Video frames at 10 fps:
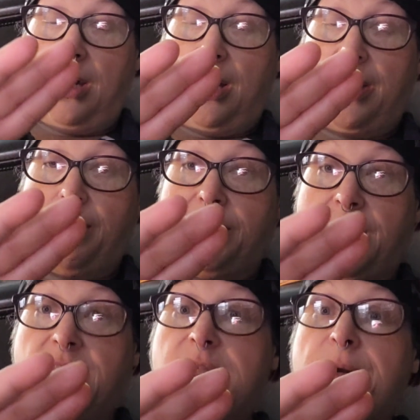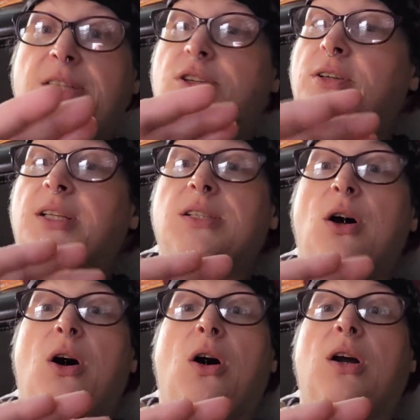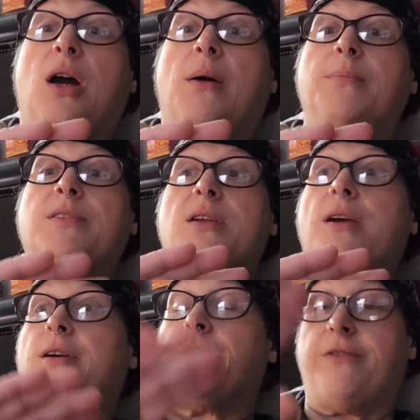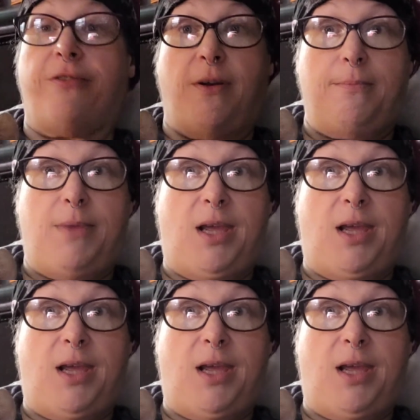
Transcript: I am not sponsored. This all comes from